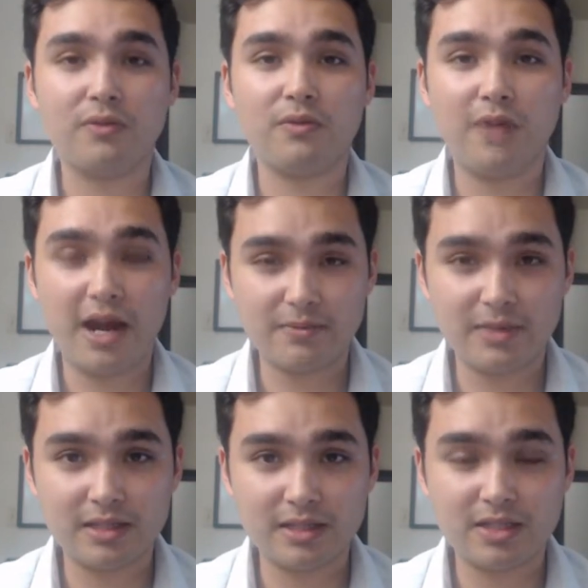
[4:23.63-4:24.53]

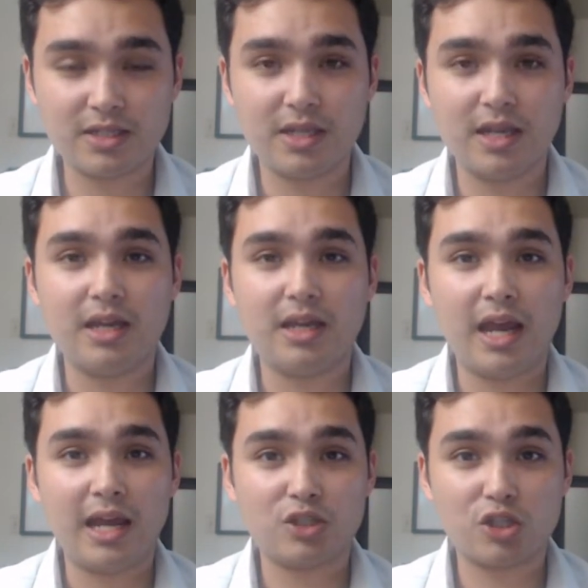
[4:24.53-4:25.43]
vitamins,
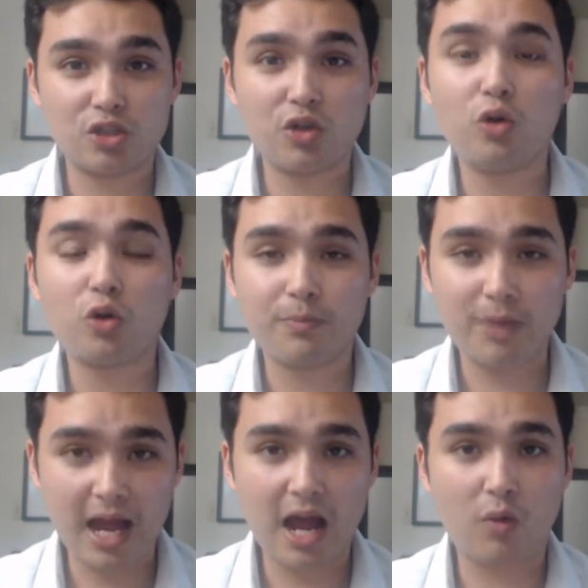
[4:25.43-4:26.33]
and solar
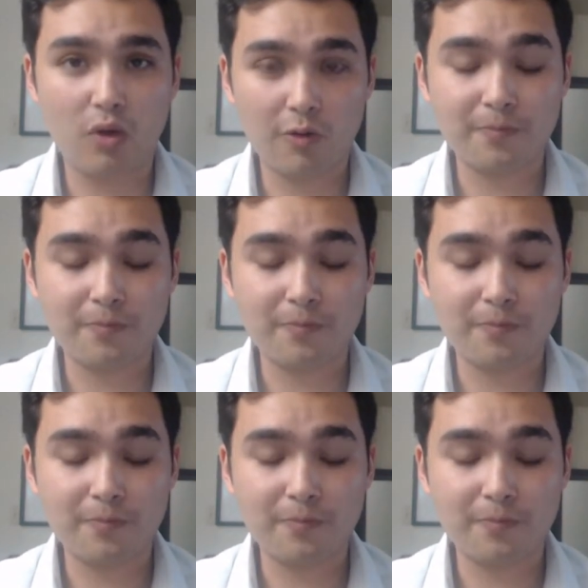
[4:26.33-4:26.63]
power.